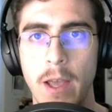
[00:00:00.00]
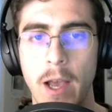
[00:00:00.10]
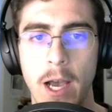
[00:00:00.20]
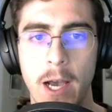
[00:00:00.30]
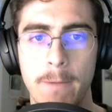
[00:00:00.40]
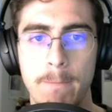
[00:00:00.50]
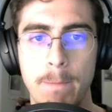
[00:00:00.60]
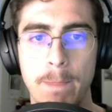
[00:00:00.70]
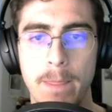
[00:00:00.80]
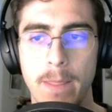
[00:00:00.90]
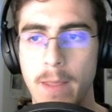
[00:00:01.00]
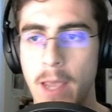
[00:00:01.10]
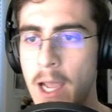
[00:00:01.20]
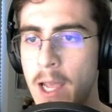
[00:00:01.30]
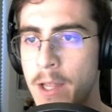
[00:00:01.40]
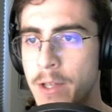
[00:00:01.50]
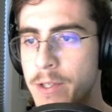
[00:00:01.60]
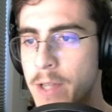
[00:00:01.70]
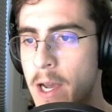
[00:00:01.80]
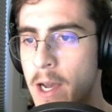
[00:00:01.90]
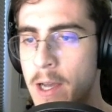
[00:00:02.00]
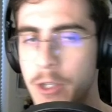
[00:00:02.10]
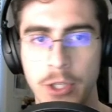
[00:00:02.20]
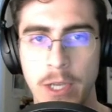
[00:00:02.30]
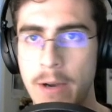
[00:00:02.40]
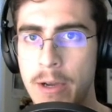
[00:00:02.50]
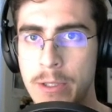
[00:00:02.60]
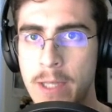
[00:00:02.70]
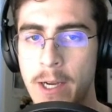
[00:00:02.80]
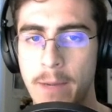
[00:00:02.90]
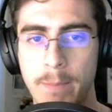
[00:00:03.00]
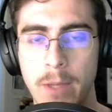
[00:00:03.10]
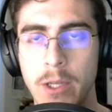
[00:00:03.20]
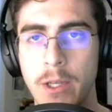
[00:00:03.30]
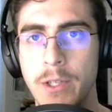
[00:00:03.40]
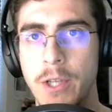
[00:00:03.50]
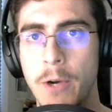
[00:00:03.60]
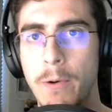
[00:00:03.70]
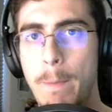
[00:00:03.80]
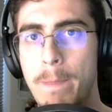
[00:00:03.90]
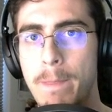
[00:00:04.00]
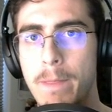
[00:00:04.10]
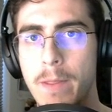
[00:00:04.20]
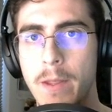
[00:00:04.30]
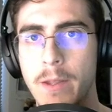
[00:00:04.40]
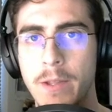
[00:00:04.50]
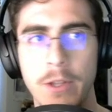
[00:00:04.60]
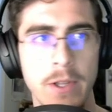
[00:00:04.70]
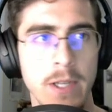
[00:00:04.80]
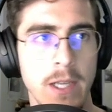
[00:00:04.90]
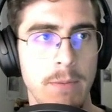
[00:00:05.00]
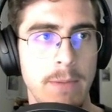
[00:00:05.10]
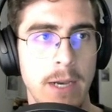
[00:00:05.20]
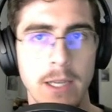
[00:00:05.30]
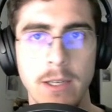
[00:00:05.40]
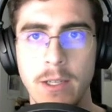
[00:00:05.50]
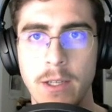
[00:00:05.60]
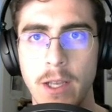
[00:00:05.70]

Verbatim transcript: Um, and uh, I'll show you how I hooked that up. So the other thing to keep in mind